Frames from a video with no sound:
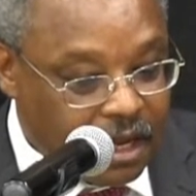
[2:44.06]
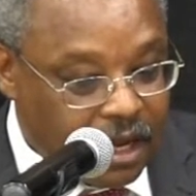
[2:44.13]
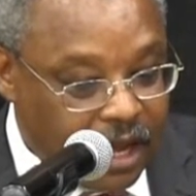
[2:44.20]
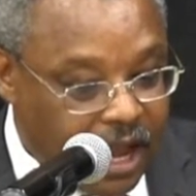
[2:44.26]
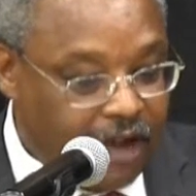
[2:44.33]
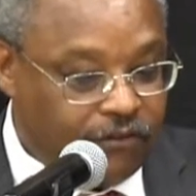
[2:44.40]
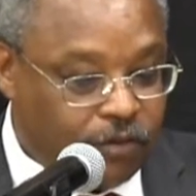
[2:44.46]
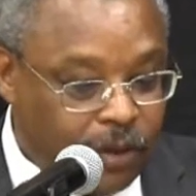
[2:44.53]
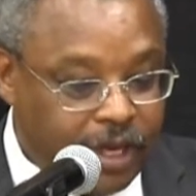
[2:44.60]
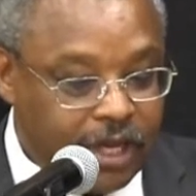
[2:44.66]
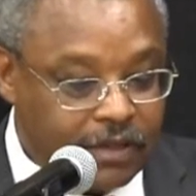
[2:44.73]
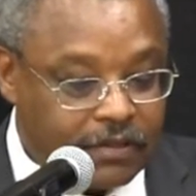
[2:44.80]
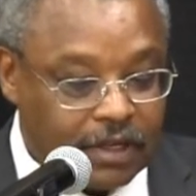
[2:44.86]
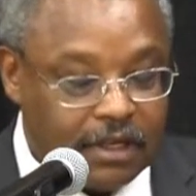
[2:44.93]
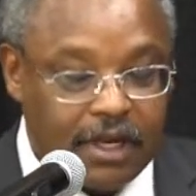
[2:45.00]
Have we
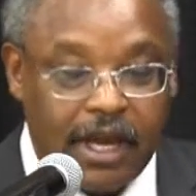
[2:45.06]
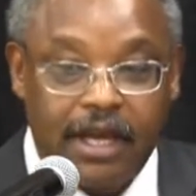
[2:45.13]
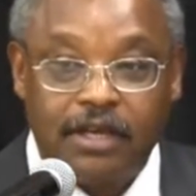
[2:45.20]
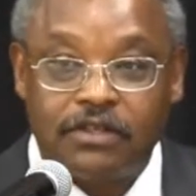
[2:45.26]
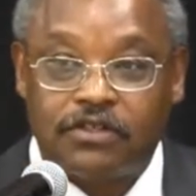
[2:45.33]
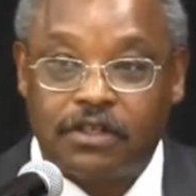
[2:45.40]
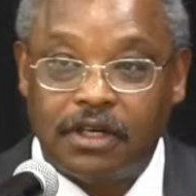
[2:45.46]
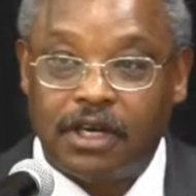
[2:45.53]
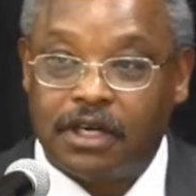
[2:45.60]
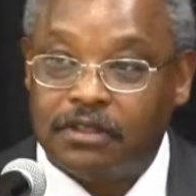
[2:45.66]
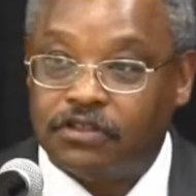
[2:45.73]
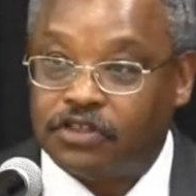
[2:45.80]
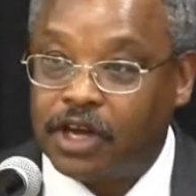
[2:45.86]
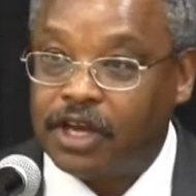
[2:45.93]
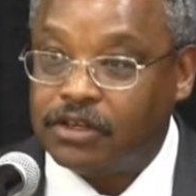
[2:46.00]
as a nation
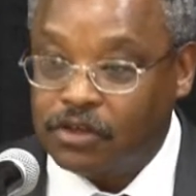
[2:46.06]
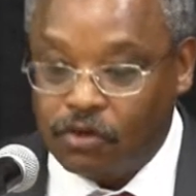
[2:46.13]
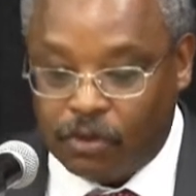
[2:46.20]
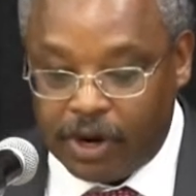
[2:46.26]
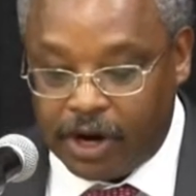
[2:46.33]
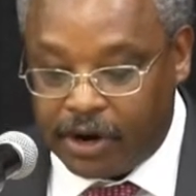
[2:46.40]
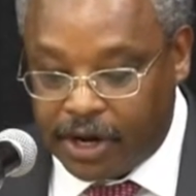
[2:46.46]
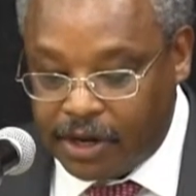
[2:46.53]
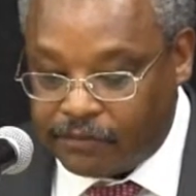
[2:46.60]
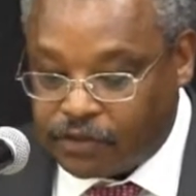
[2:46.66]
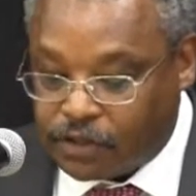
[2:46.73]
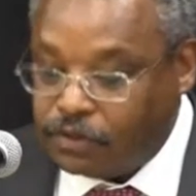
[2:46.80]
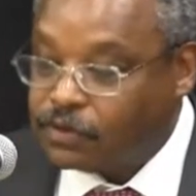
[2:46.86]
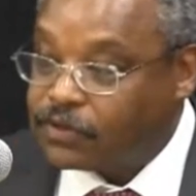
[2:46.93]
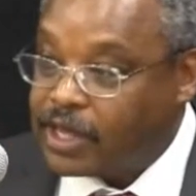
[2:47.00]
in January of
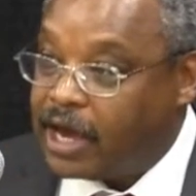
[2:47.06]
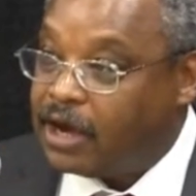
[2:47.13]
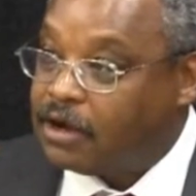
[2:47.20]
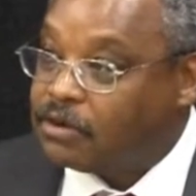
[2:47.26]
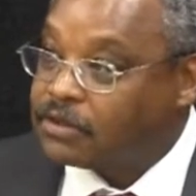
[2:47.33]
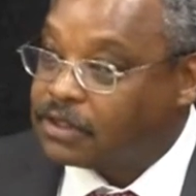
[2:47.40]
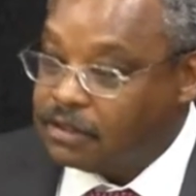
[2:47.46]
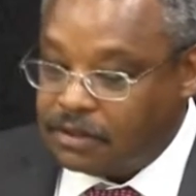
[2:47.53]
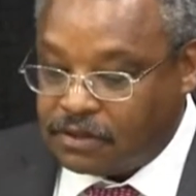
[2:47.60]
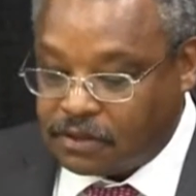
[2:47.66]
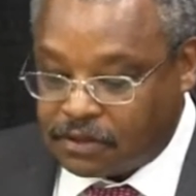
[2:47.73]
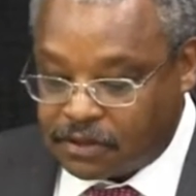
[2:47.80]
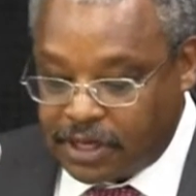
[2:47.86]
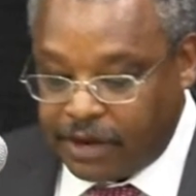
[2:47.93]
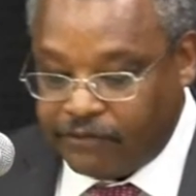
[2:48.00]

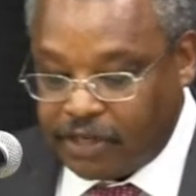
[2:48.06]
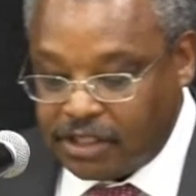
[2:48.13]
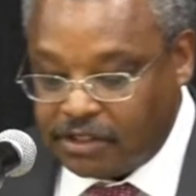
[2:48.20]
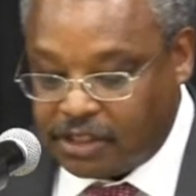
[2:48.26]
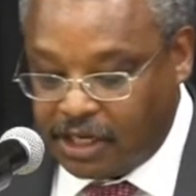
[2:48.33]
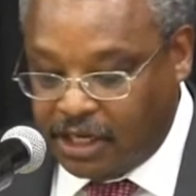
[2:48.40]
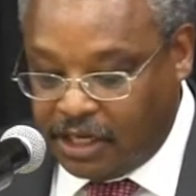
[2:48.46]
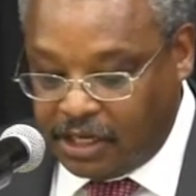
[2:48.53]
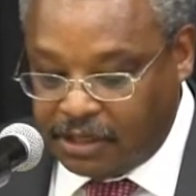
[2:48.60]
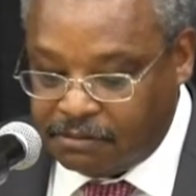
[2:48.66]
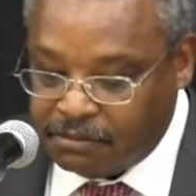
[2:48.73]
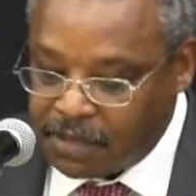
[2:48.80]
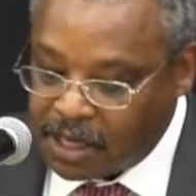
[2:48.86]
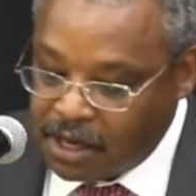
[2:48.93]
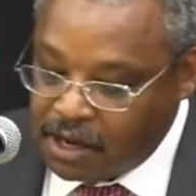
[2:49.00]

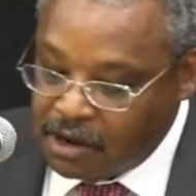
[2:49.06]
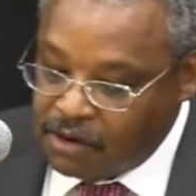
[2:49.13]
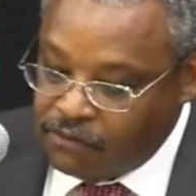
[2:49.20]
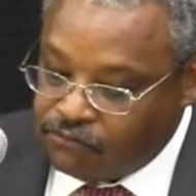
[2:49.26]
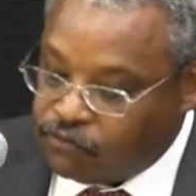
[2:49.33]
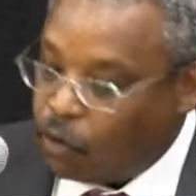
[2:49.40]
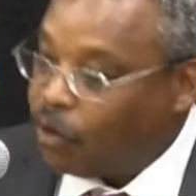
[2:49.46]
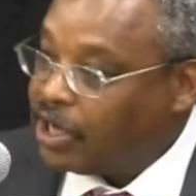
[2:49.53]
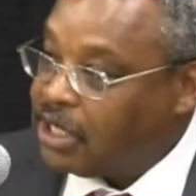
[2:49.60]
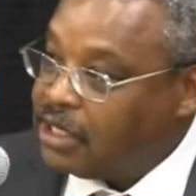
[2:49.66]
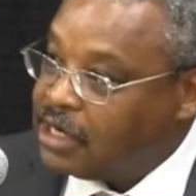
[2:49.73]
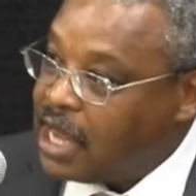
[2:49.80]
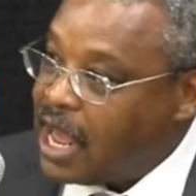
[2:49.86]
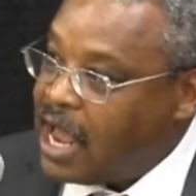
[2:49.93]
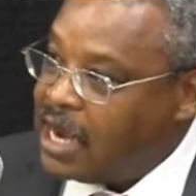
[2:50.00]
2017,
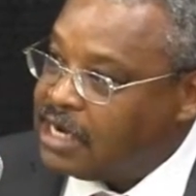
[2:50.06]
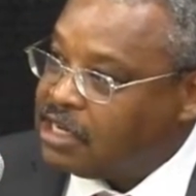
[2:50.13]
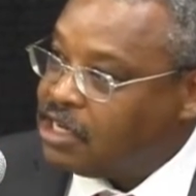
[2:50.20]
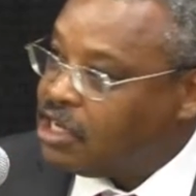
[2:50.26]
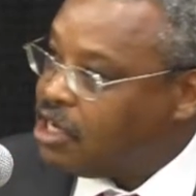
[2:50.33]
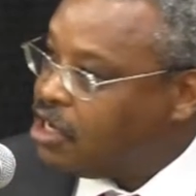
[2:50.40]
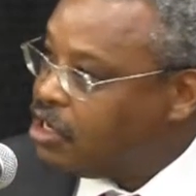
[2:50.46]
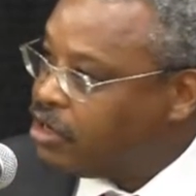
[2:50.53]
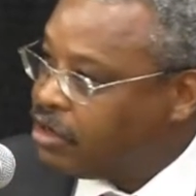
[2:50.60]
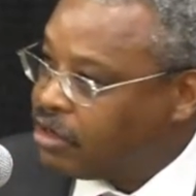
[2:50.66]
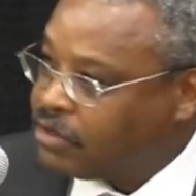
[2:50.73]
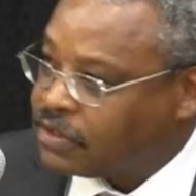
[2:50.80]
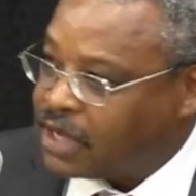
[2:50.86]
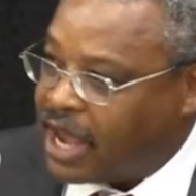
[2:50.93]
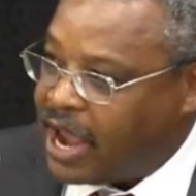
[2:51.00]
49
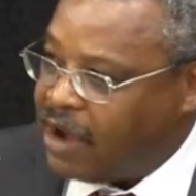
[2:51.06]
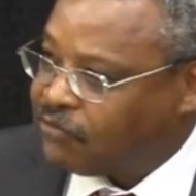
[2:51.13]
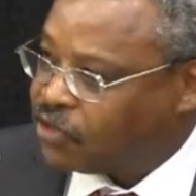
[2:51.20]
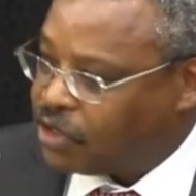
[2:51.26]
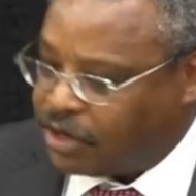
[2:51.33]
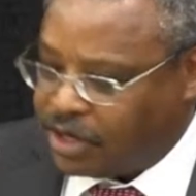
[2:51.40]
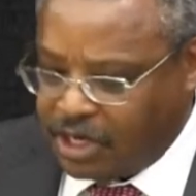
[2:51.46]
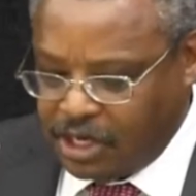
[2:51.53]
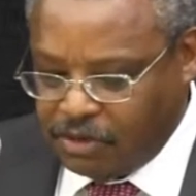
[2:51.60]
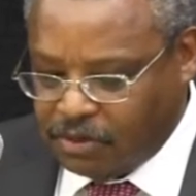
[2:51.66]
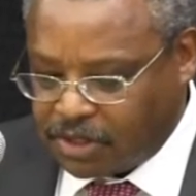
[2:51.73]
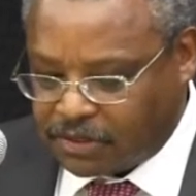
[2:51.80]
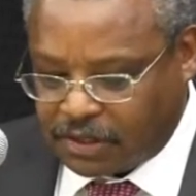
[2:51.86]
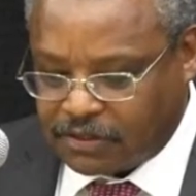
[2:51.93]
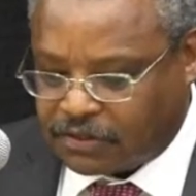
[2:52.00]
years after he
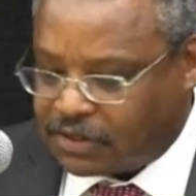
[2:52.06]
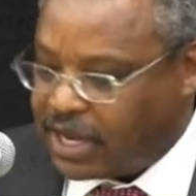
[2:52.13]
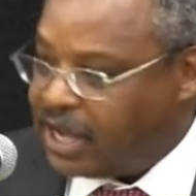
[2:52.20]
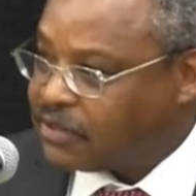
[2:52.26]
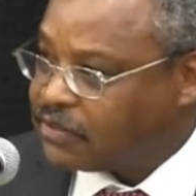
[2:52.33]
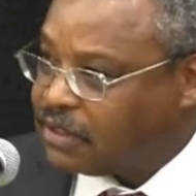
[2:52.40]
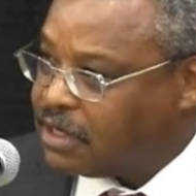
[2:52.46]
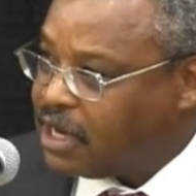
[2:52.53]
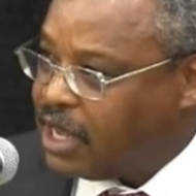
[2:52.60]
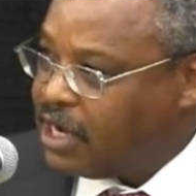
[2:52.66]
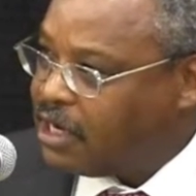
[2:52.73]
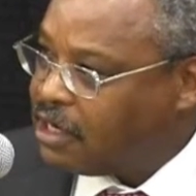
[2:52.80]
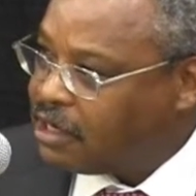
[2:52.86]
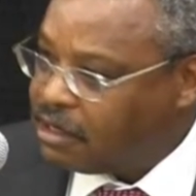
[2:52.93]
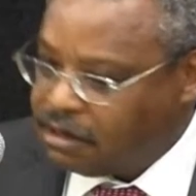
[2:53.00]
was
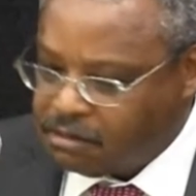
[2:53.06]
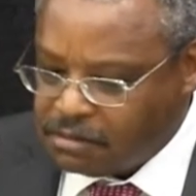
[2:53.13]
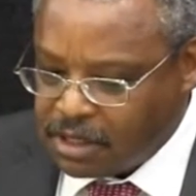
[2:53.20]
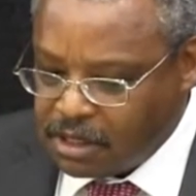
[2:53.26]
assassinated,